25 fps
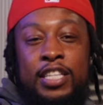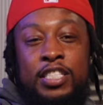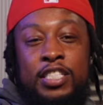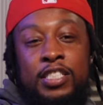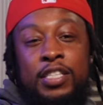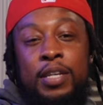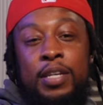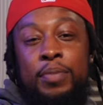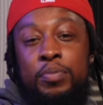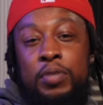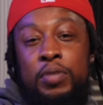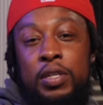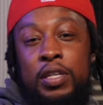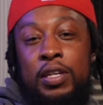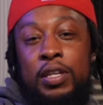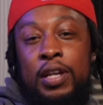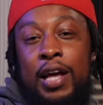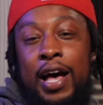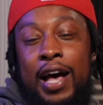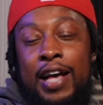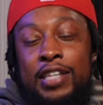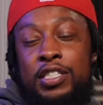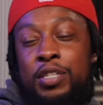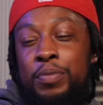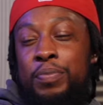something
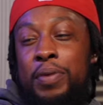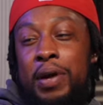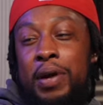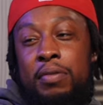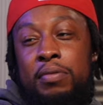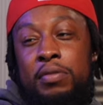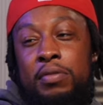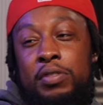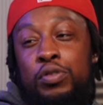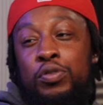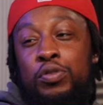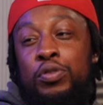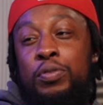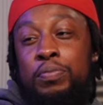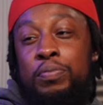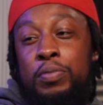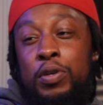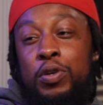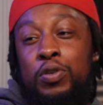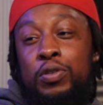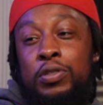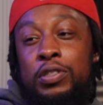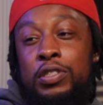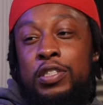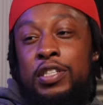I should probably do the
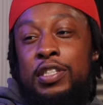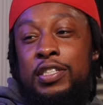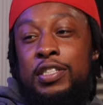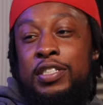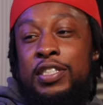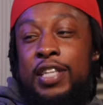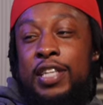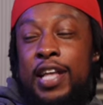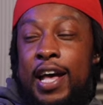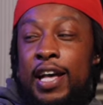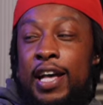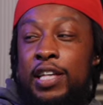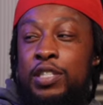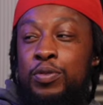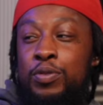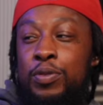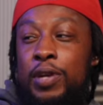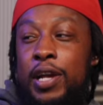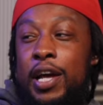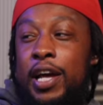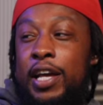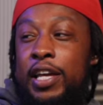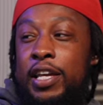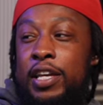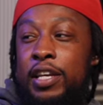most because that's what
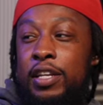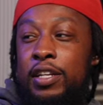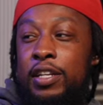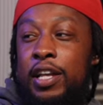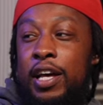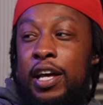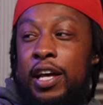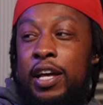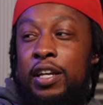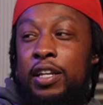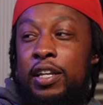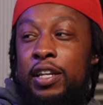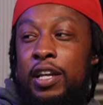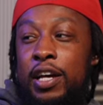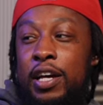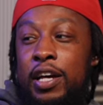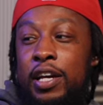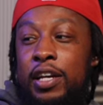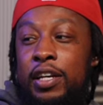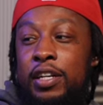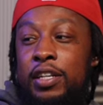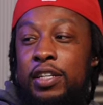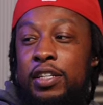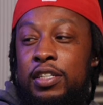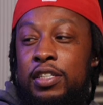I get like like